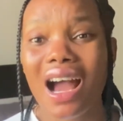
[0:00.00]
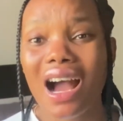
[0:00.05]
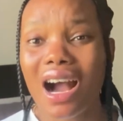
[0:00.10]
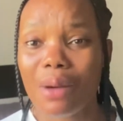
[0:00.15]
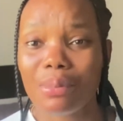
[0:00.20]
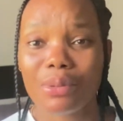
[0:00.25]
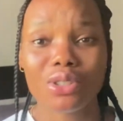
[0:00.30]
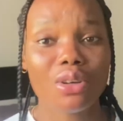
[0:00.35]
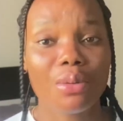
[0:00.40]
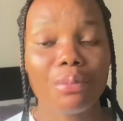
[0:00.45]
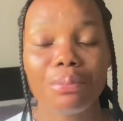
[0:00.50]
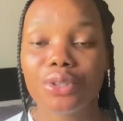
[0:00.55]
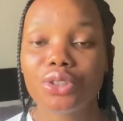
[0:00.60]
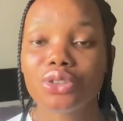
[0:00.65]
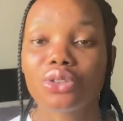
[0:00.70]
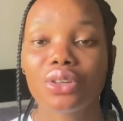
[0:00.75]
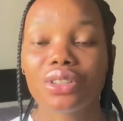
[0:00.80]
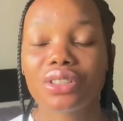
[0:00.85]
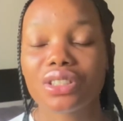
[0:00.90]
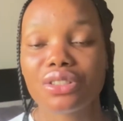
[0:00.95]
I'll put some
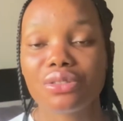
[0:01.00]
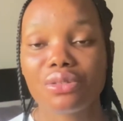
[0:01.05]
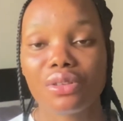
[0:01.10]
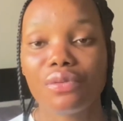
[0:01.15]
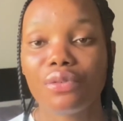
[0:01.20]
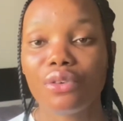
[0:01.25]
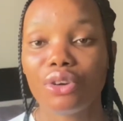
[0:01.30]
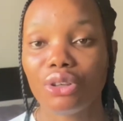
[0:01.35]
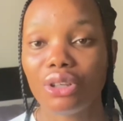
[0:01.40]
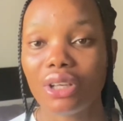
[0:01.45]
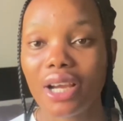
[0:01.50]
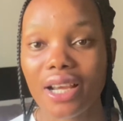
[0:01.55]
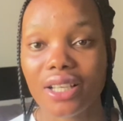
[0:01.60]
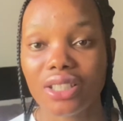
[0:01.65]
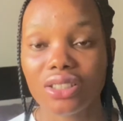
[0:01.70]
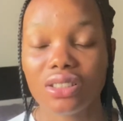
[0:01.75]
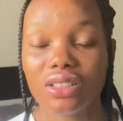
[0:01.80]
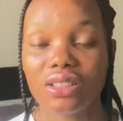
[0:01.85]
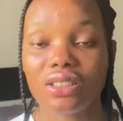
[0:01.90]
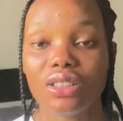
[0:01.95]
picture on the screen for you
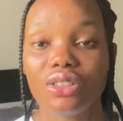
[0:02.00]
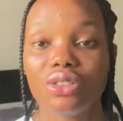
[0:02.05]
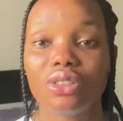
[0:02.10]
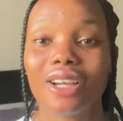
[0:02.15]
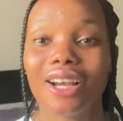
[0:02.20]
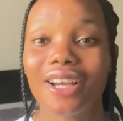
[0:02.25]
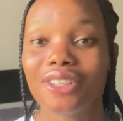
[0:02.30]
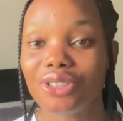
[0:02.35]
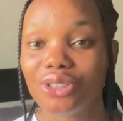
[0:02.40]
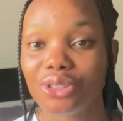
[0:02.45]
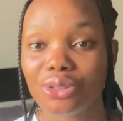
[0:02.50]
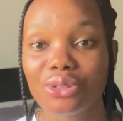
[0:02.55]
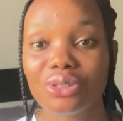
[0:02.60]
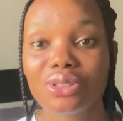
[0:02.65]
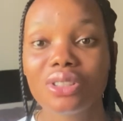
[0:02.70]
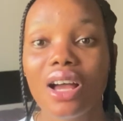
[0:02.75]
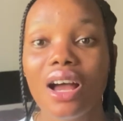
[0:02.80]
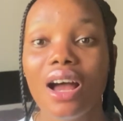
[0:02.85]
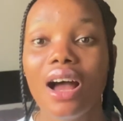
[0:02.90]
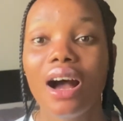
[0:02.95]
guys to see. You can
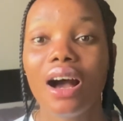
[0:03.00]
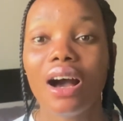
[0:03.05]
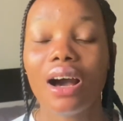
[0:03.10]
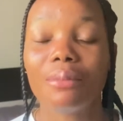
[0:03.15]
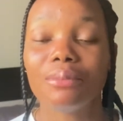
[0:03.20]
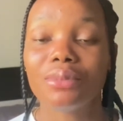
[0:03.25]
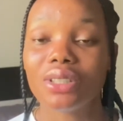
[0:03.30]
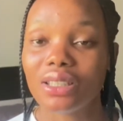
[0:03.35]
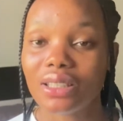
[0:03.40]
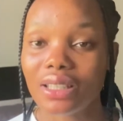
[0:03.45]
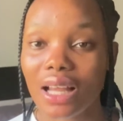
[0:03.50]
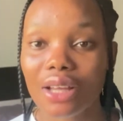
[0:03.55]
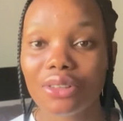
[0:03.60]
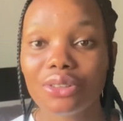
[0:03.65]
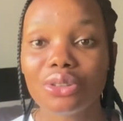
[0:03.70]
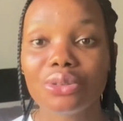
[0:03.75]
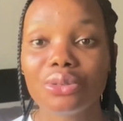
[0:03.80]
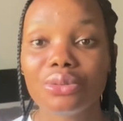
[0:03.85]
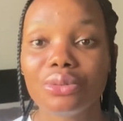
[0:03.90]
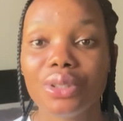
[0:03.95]
use the
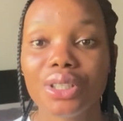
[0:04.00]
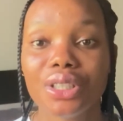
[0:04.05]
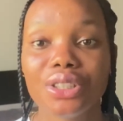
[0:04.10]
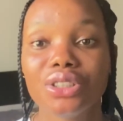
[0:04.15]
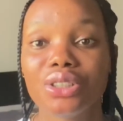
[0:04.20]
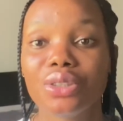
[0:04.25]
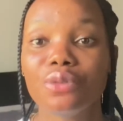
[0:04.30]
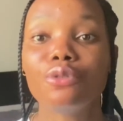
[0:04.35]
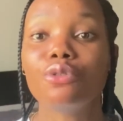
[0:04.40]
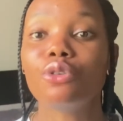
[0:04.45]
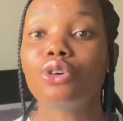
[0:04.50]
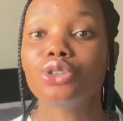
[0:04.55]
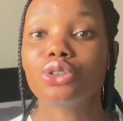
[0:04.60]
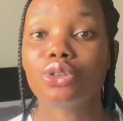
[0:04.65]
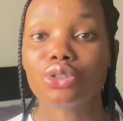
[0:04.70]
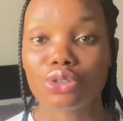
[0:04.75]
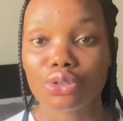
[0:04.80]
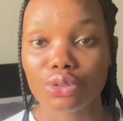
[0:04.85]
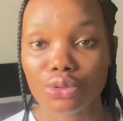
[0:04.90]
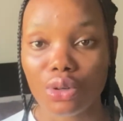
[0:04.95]
nano range for
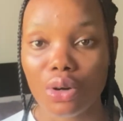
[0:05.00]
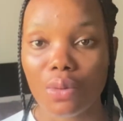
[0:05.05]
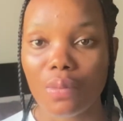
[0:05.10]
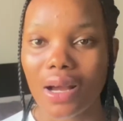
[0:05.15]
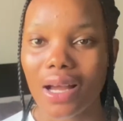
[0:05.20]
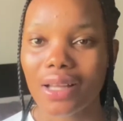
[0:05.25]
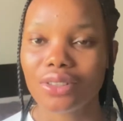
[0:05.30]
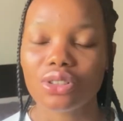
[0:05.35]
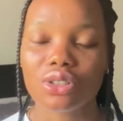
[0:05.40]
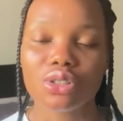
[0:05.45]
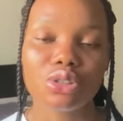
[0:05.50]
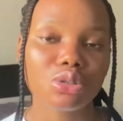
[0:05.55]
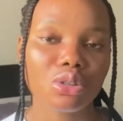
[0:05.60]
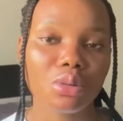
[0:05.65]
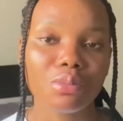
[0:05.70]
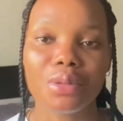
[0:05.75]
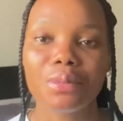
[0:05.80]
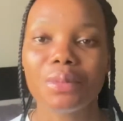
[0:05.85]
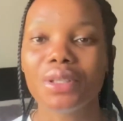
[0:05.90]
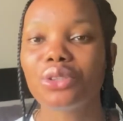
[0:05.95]
your scrub and just
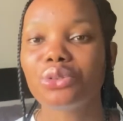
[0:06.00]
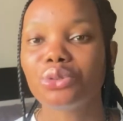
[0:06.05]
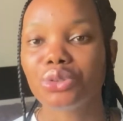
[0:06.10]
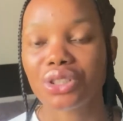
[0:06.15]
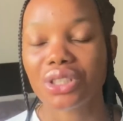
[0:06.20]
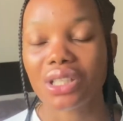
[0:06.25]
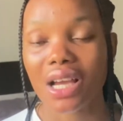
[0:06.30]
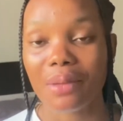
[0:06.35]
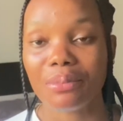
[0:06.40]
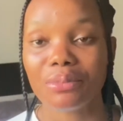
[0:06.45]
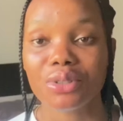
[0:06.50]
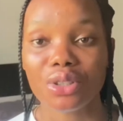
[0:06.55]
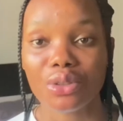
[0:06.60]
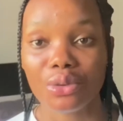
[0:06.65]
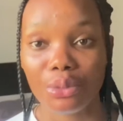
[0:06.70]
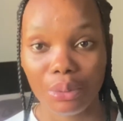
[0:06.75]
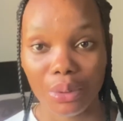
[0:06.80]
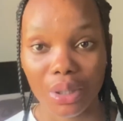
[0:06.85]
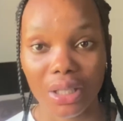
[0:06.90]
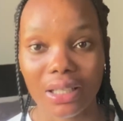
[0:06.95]
scrub maybe 3 times a
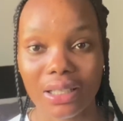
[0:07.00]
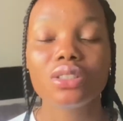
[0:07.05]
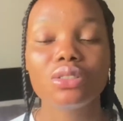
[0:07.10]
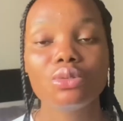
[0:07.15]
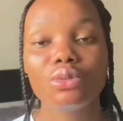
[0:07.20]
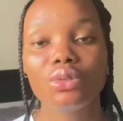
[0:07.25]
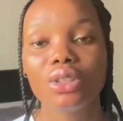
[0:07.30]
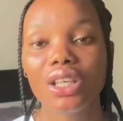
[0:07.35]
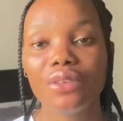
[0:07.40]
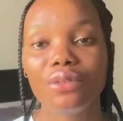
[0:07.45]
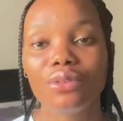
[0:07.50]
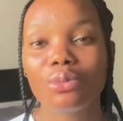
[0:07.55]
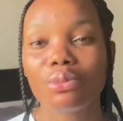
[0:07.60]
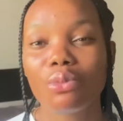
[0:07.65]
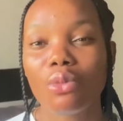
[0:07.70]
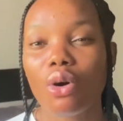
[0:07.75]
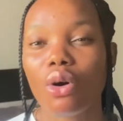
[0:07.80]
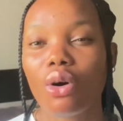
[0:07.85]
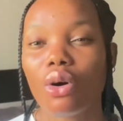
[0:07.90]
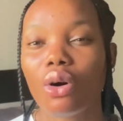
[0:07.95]
week. This will give you
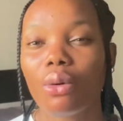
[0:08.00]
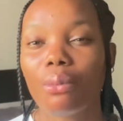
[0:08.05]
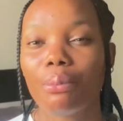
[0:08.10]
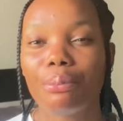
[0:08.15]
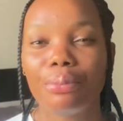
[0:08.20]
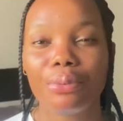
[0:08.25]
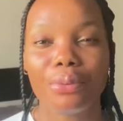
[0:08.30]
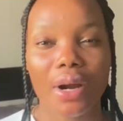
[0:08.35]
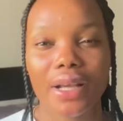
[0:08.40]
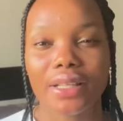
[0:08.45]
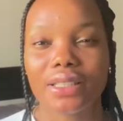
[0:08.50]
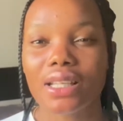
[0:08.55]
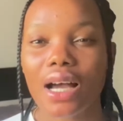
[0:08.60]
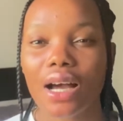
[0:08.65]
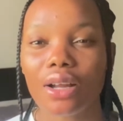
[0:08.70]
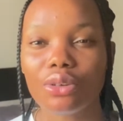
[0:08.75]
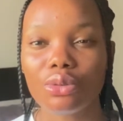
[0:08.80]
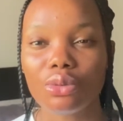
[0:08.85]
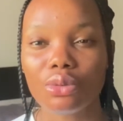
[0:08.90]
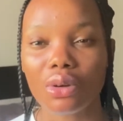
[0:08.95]
more
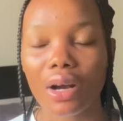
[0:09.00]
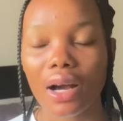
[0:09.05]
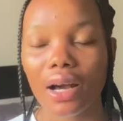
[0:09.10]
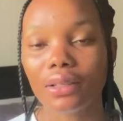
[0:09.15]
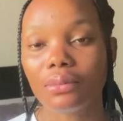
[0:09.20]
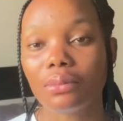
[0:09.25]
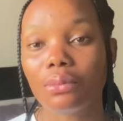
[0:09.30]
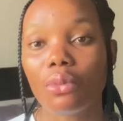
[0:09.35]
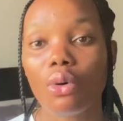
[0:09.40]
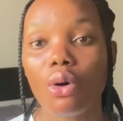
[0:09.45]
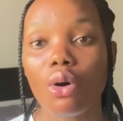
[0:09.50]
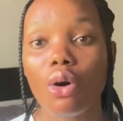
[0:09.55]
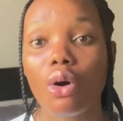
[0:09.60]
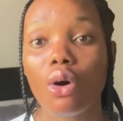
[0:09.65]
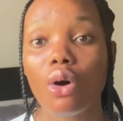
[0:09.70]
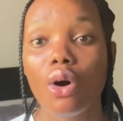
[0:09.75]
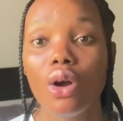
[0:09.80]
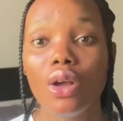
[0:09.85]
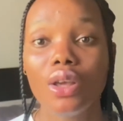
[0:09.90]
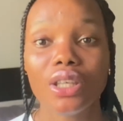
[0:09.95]
brighter look and
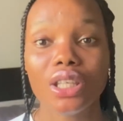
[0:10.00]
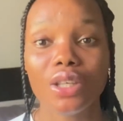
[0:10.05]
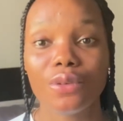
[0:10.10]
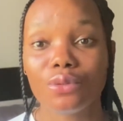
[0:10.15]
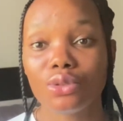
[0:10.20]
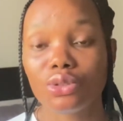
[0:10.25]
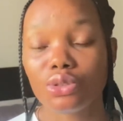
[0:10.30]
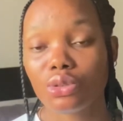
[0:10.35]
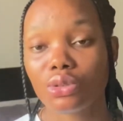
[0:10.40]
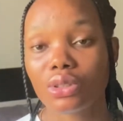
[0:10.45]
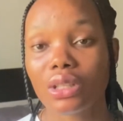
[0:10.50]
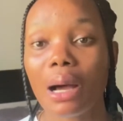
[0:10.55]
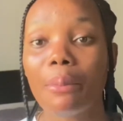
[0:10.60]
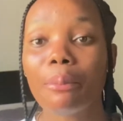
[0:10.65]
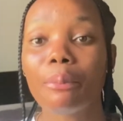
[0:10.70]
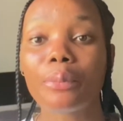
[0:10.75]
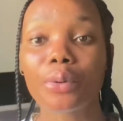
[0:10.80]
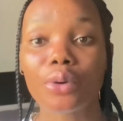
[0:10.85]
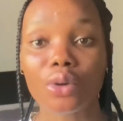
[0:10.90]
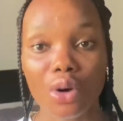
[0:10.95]
more even tone
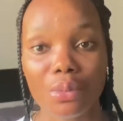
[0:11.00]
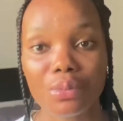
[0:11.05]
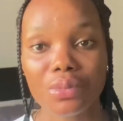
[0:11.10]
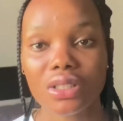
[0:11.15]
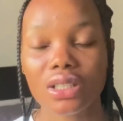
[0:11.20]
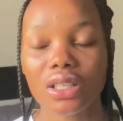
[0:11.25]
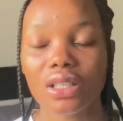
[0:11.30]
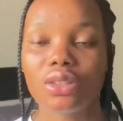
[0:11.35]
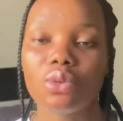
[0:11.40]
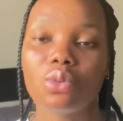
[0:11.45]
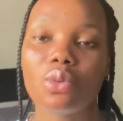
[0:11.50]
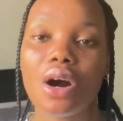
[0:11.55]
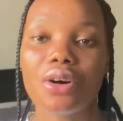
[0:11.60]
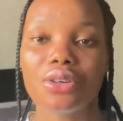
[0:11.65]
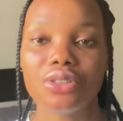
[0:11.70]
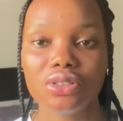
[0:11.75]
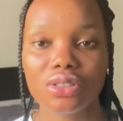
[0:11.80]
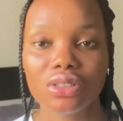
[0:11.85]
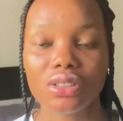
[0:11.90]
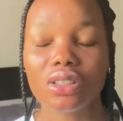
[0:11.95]
and plump skin while
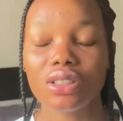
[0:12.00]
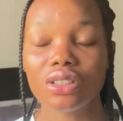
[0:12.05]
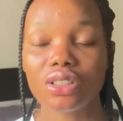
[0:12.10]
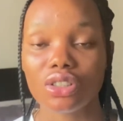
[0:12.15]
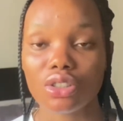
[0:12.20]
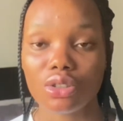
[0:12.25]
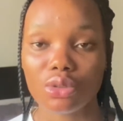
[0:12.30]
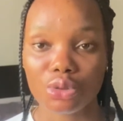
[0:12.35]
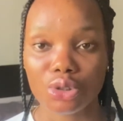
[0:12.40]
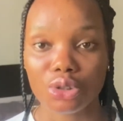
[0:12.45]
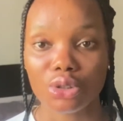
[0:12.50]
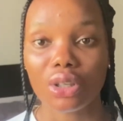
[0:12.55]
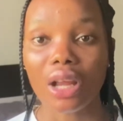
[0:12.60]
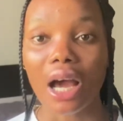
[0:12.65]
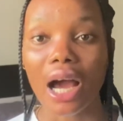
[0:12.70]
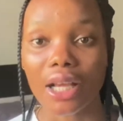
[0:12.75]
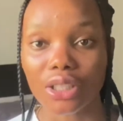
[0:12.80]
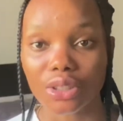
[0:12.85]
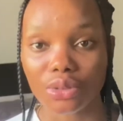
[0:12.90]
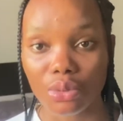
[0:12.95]
using this lotion
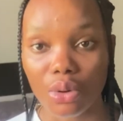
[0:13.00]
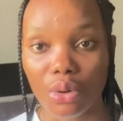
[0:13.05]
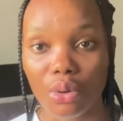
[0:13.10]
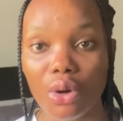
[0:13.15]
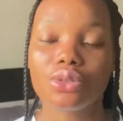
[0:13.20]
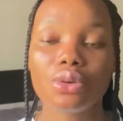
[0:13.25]
as well.